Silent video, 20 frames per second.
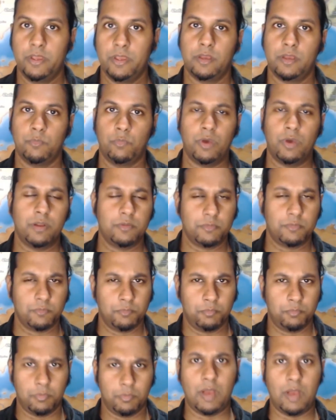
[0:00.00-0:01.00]
What
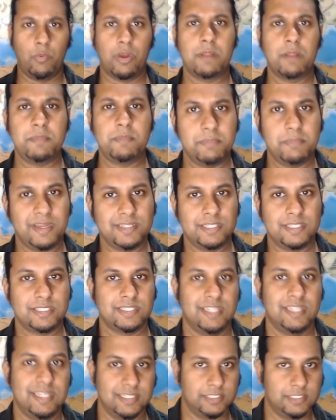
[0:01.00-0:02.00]
I mean by this
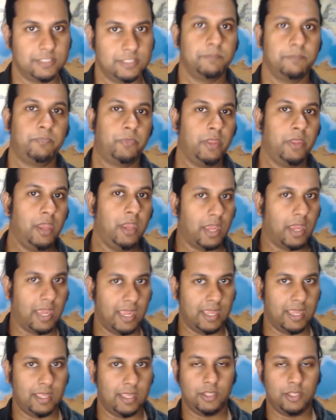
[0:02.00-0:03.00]
is,
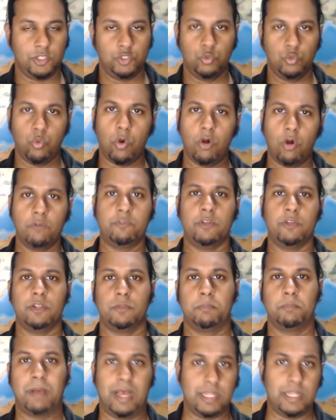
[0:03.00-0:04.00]
a dwarven
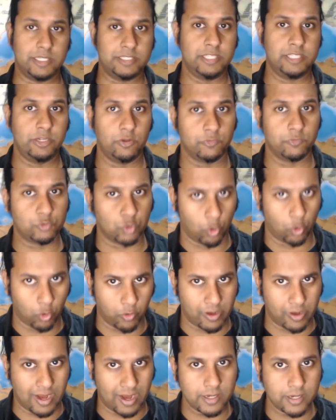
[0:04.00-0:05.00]
paladin of
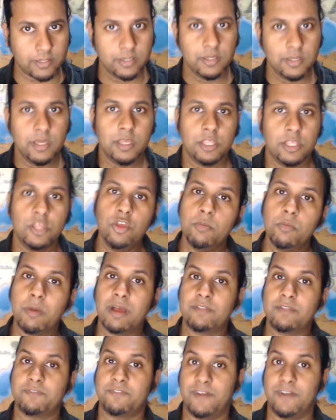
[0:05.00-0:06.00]
Torag, you
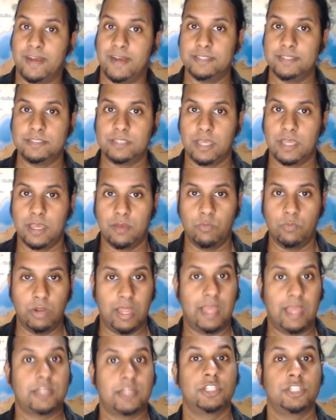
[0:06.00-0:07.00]
might find will
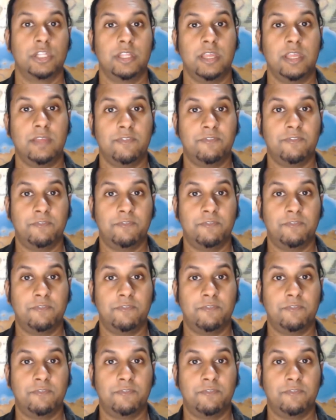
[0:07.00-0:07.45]
actually